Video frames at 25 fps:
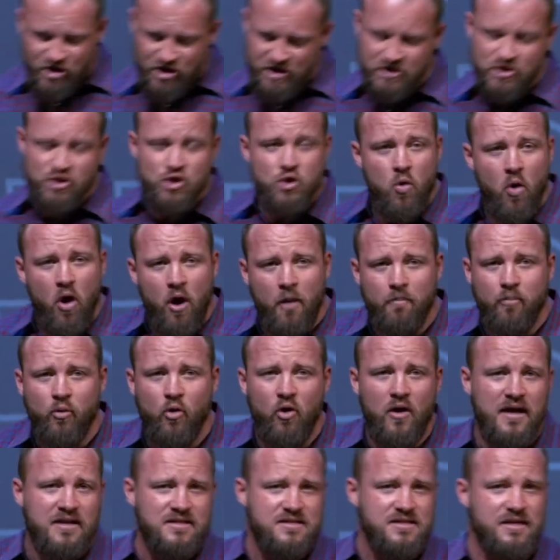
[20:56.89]
into our
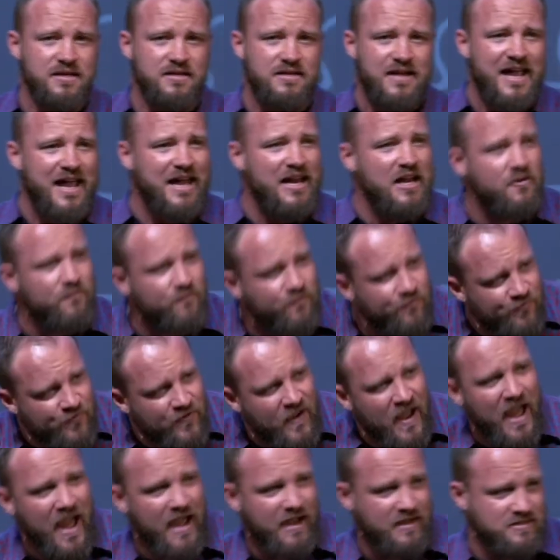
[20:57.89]
present and
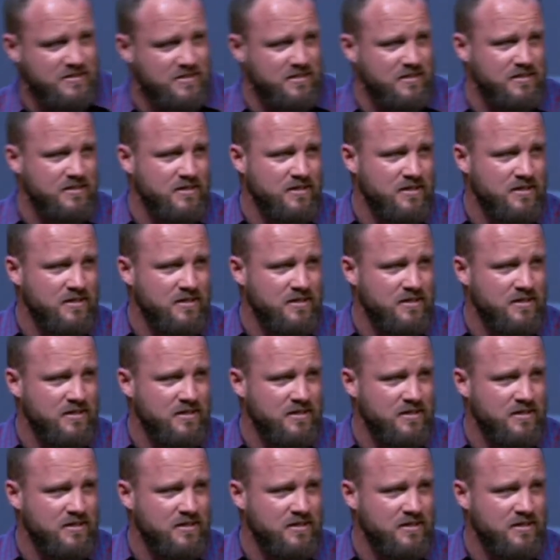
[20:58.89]
infect